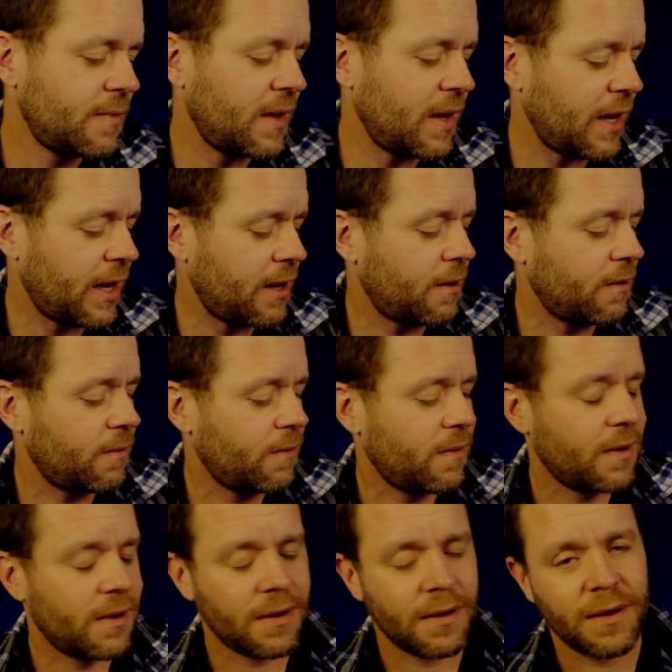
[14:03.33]
Now,
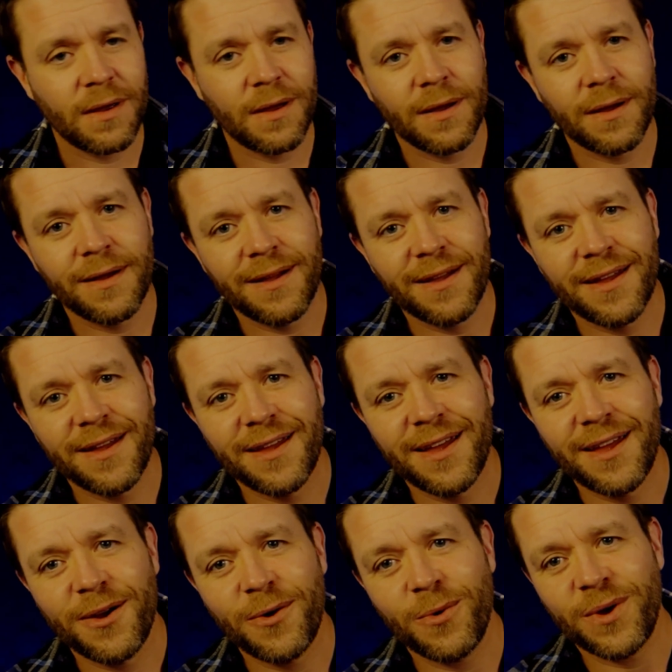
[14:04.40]

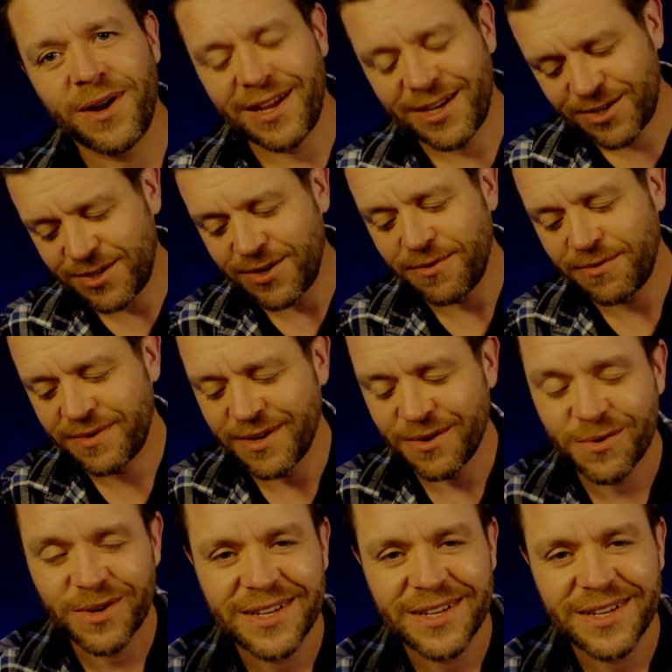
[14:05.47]
when I don't